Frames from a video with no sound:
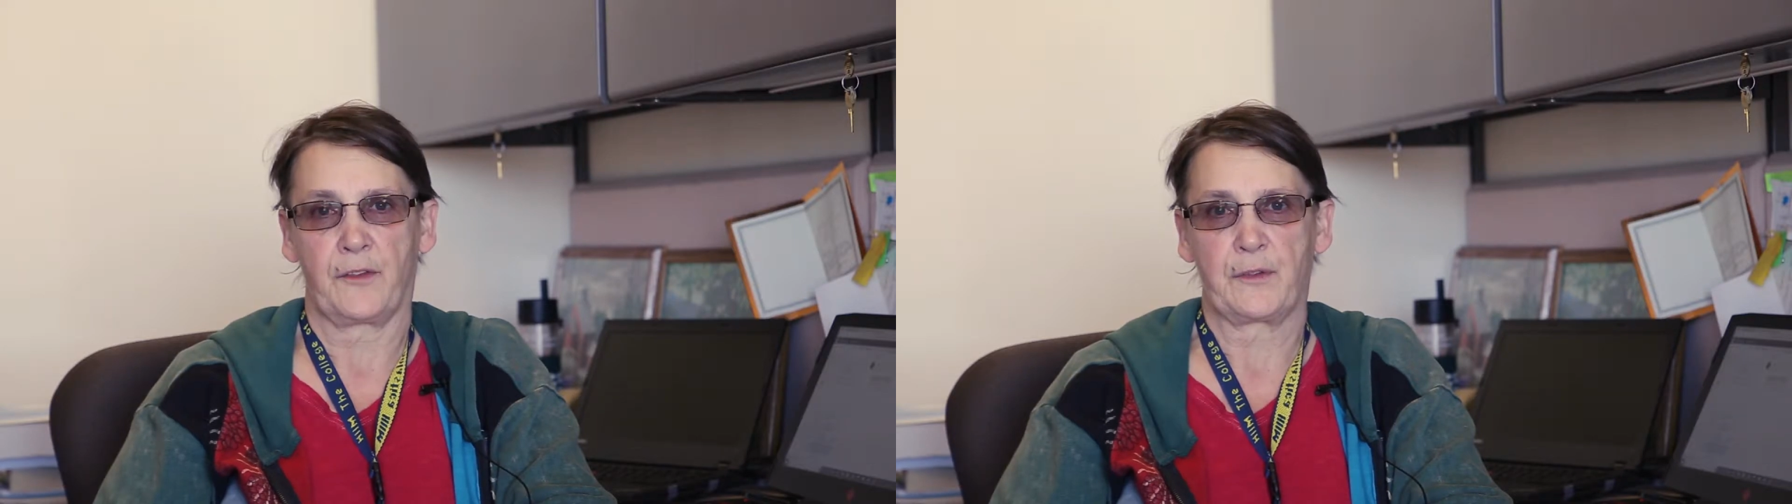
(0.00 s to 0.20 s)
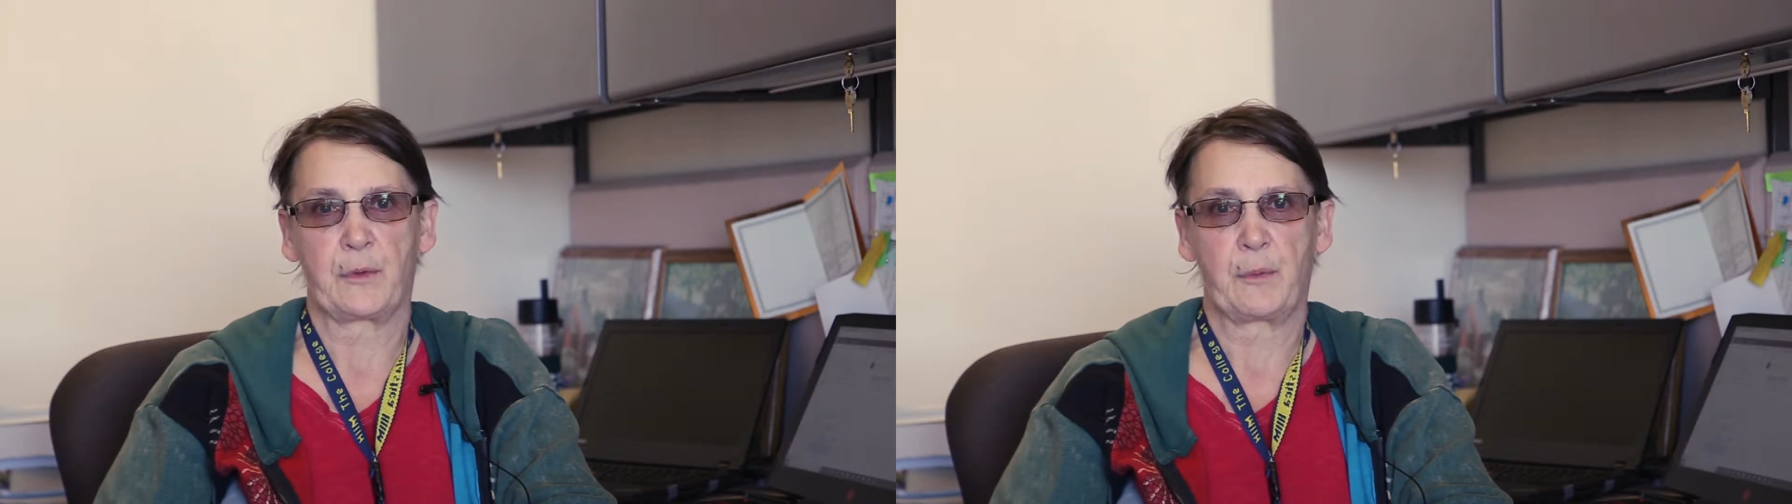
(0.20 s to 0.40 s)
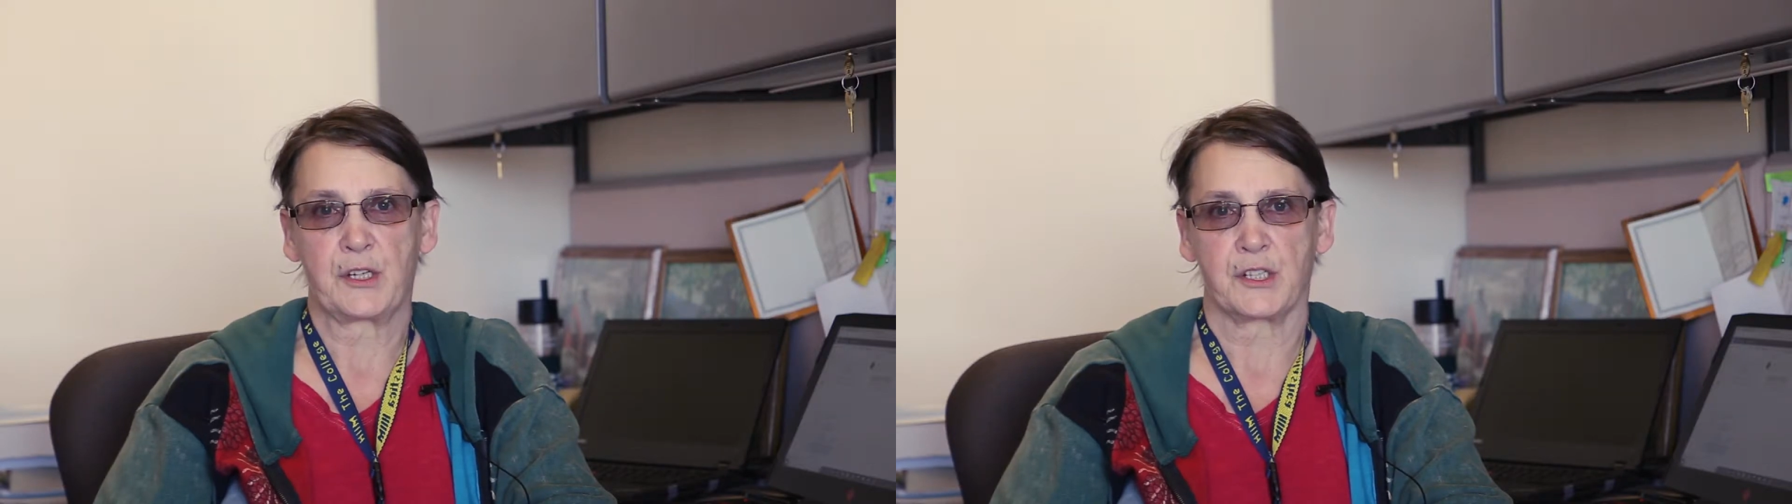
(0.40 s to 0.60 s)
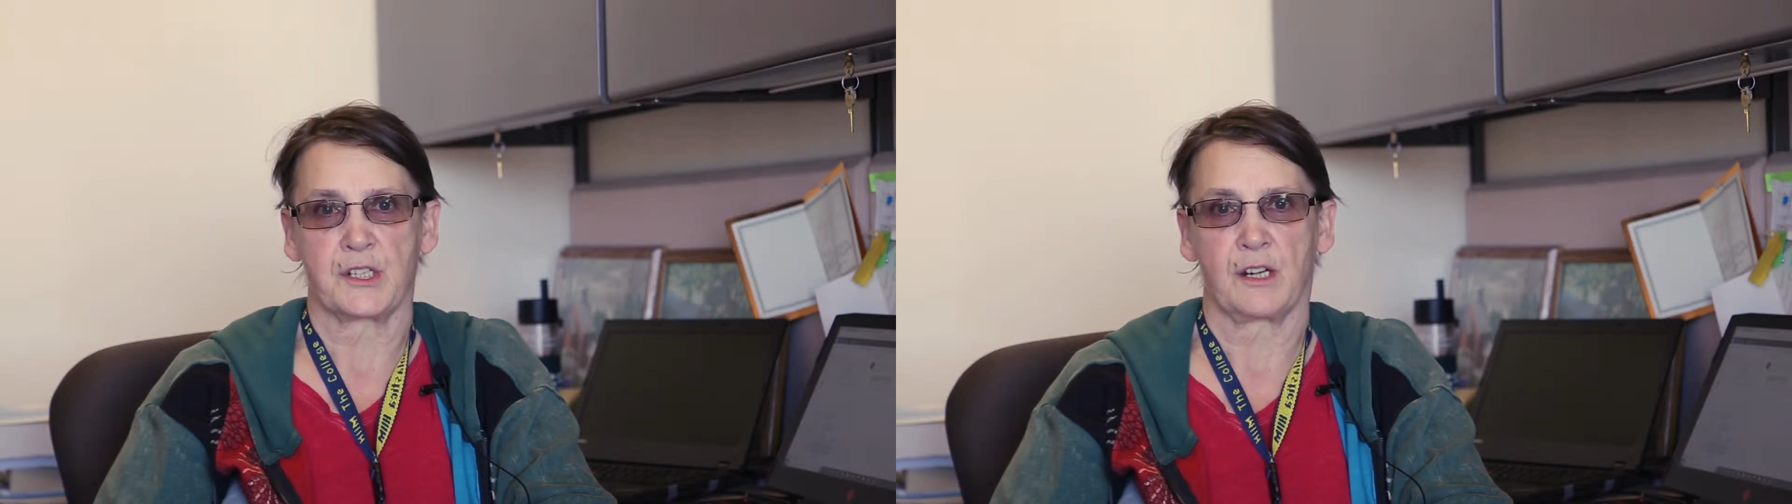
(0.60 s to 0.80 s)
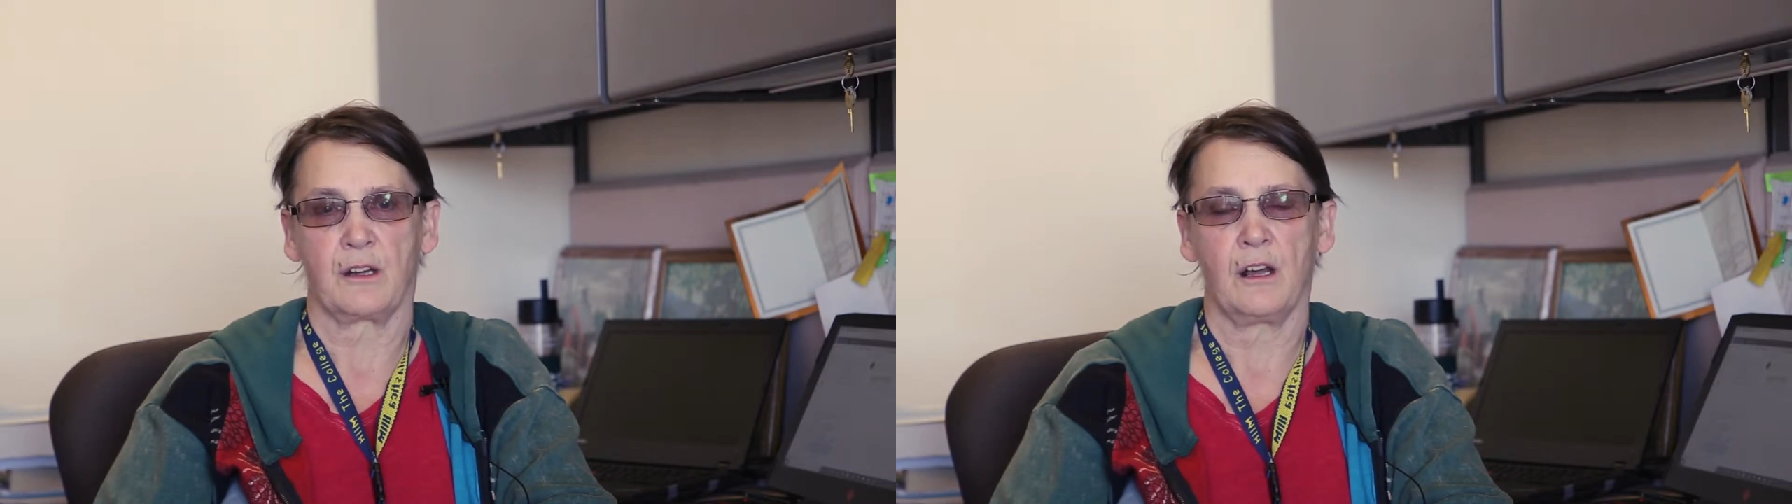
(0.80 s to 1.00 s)
information
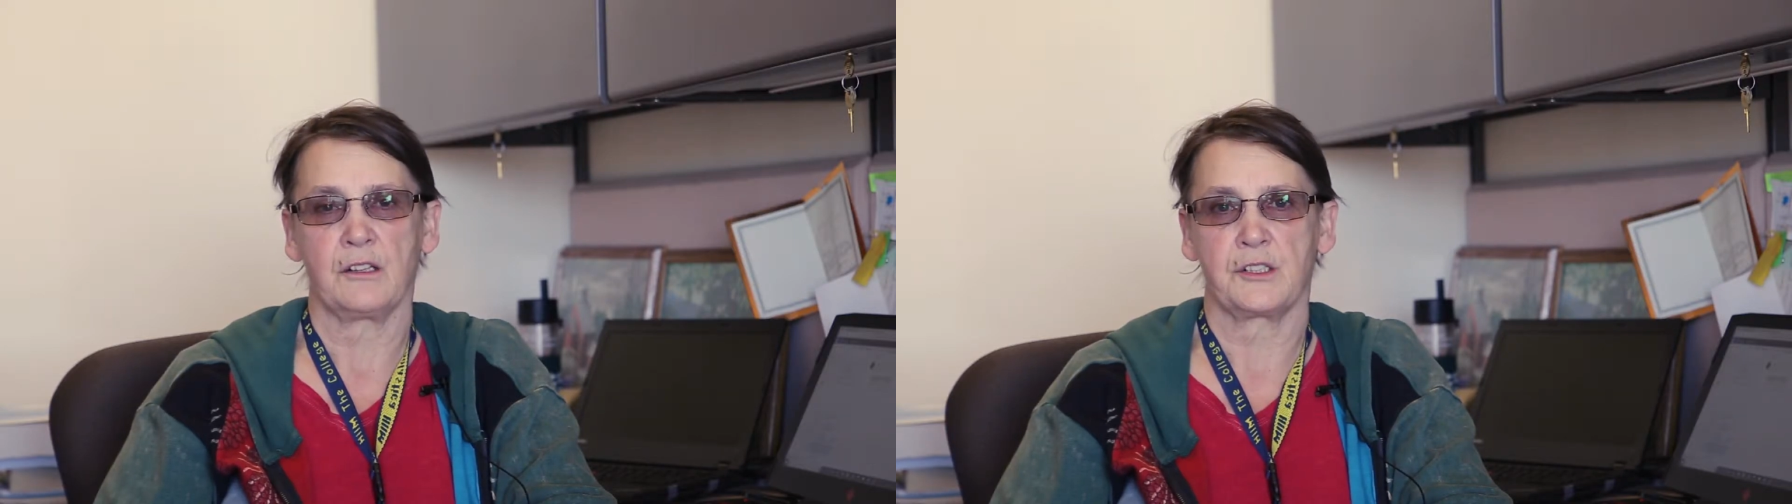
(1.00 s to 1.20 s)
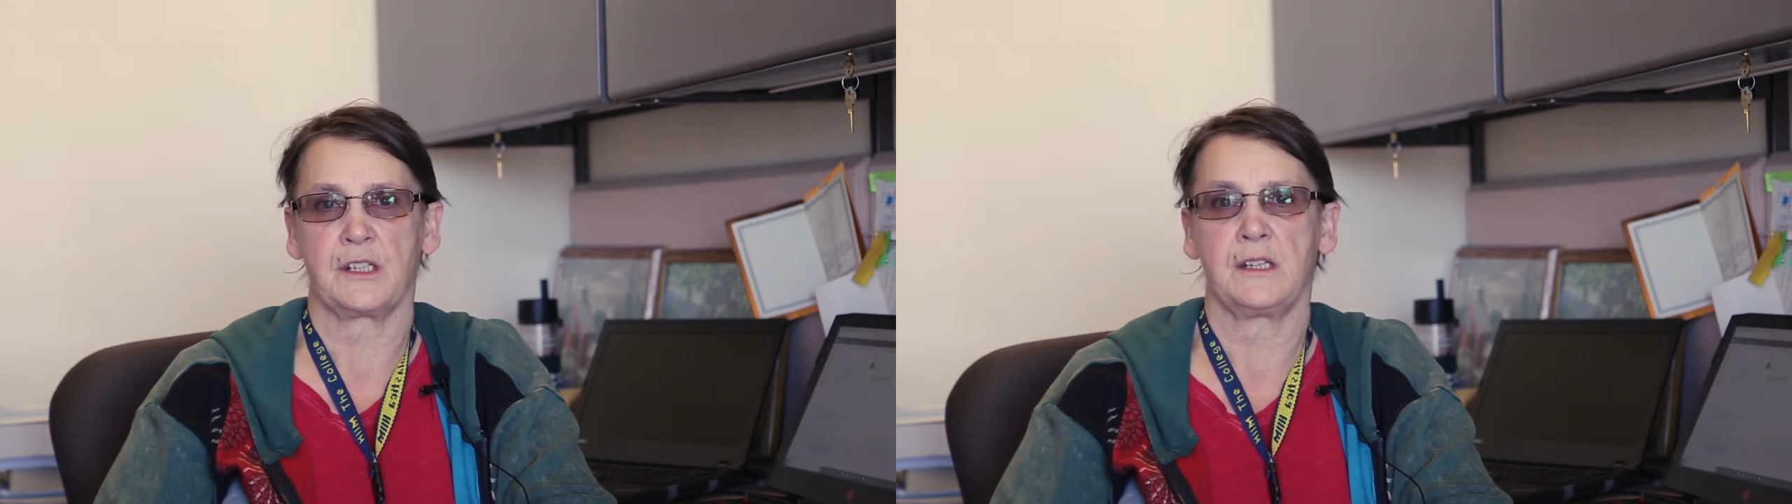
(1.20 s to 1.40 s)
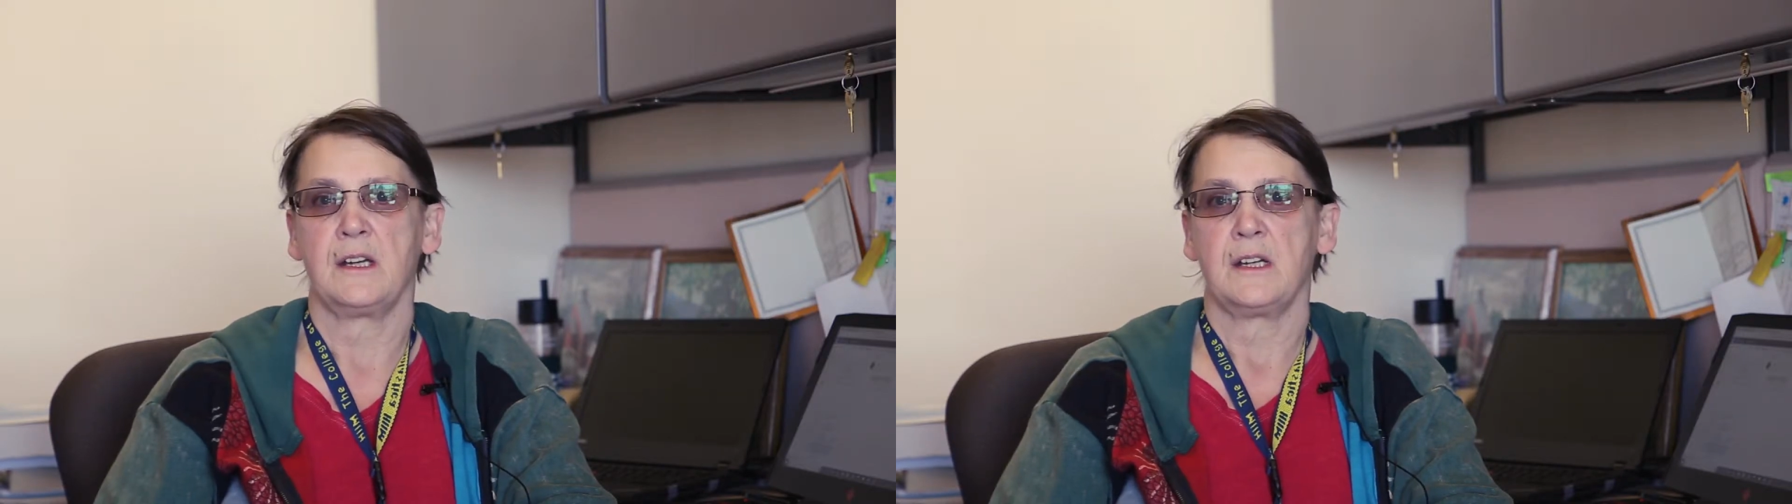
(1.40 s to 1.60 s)
technology,